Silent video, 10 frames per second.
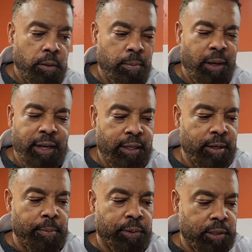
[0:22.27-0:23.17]
Malik
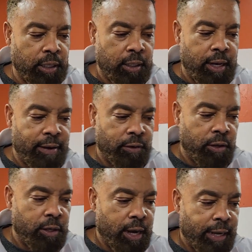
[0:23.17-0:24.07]
didn't particularly have a
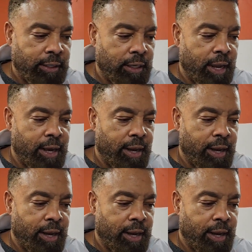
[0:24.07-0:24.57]
good night tonight.